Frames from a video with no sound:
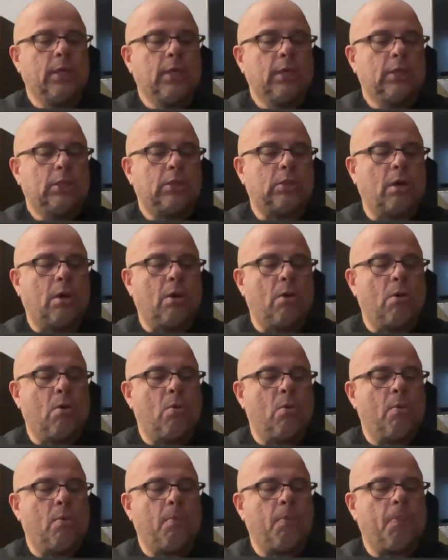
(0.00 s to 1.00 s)

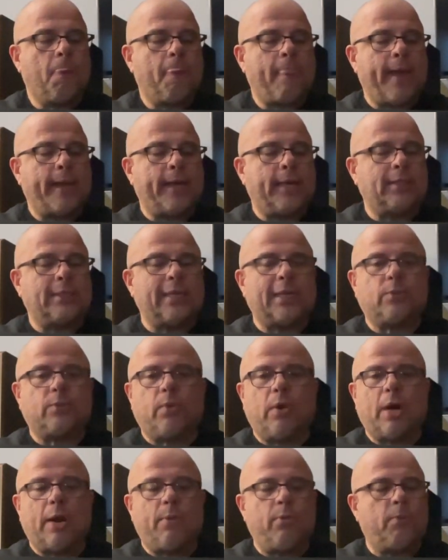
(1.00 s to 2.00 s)
So I guess that's what
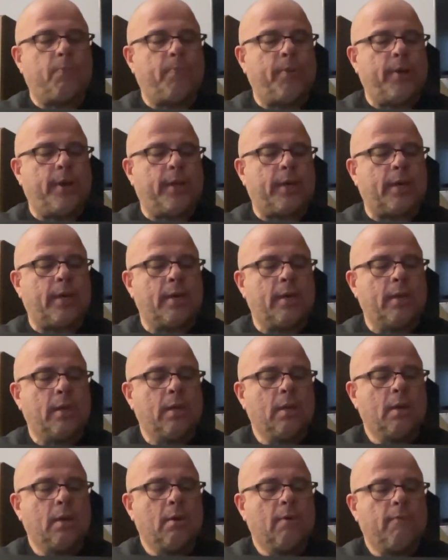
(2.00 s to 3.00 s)
I would pick
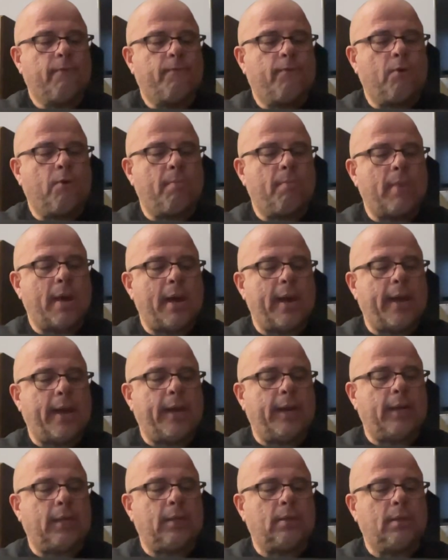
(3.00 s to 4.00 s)
for
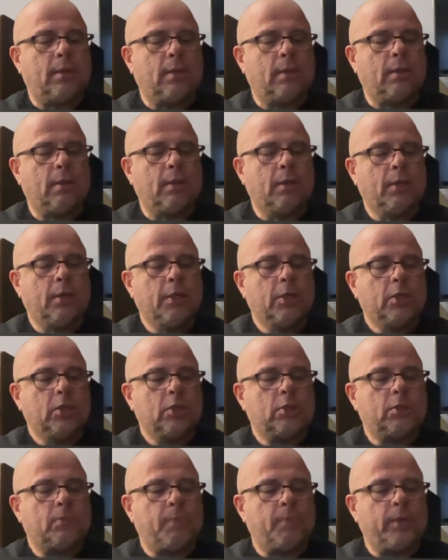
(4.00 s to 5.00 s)
my
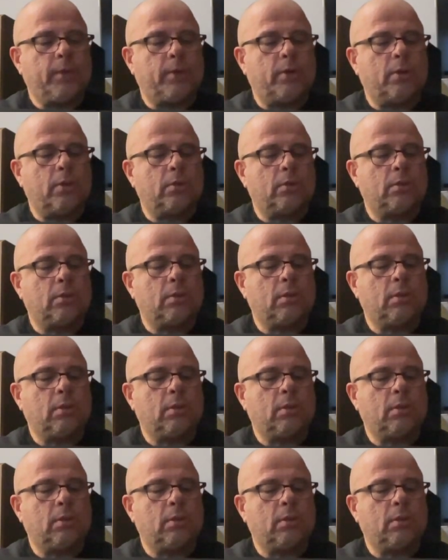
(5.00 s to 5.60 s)
speakers.